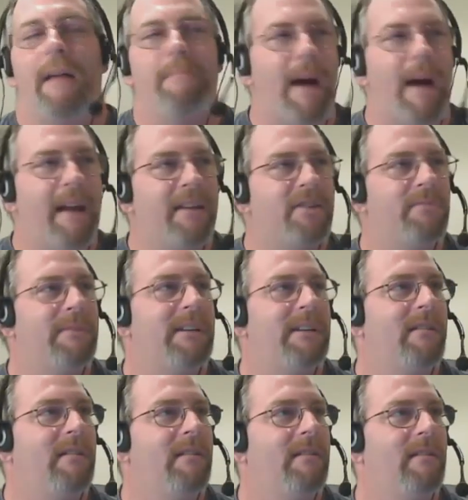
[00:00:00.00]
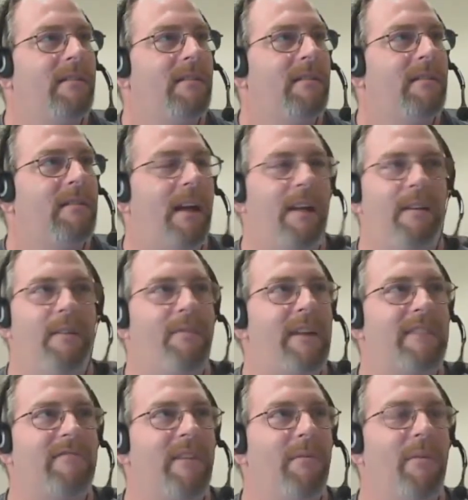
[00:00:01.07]
admonishment. I don't know if
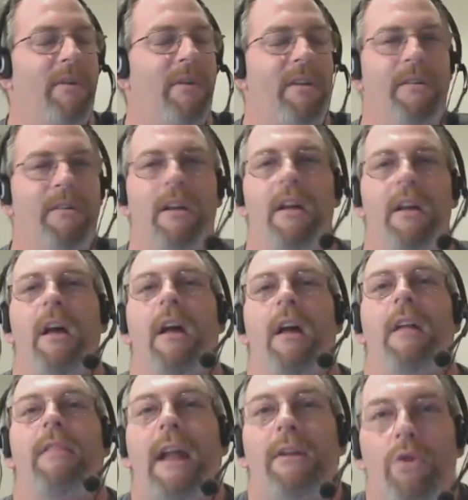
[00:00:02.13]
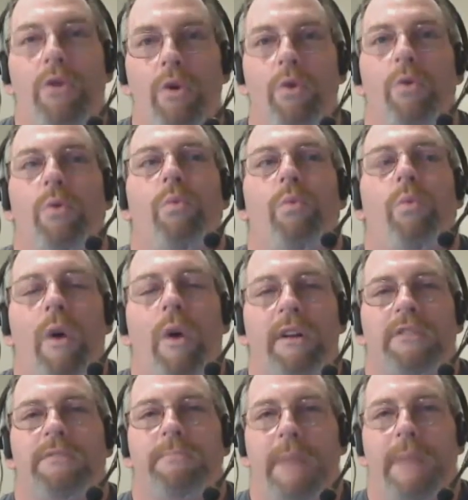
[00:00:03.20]
that's the right word either. That Google
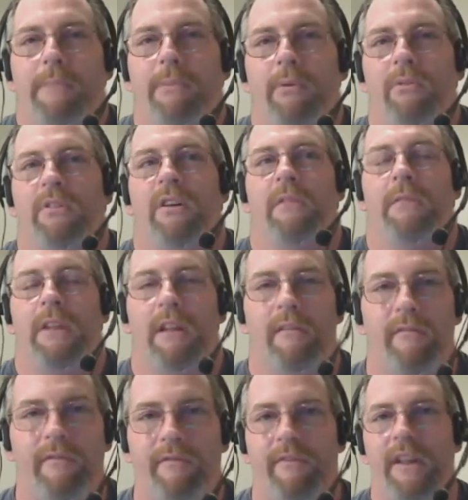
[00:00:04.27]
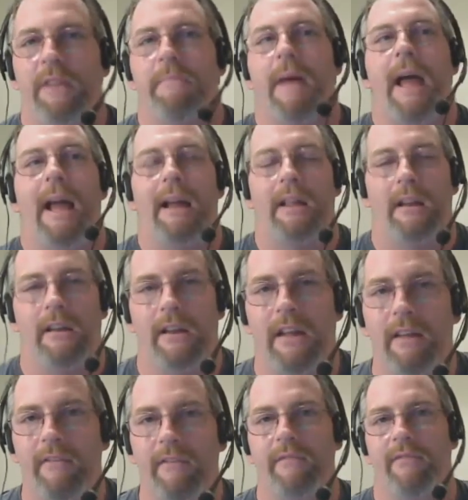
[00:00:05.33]
wants people to give feedback and
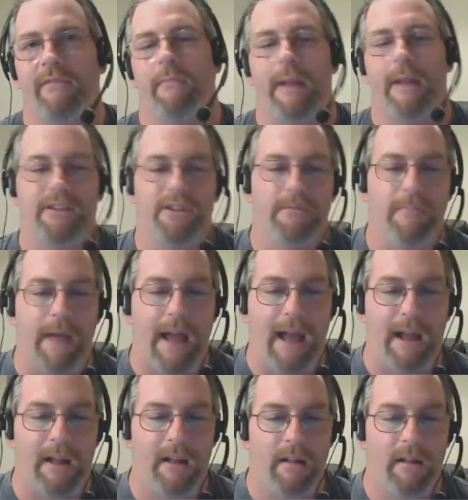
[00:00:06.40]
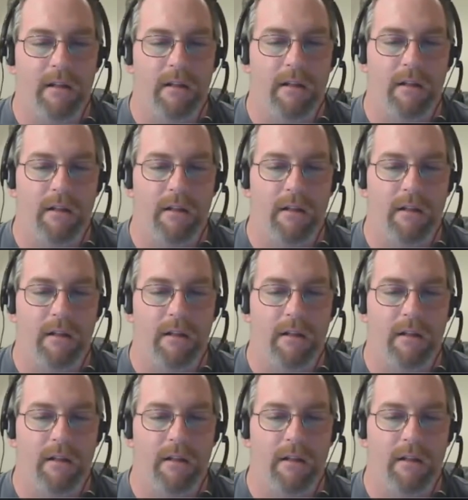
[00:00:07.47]
give information back.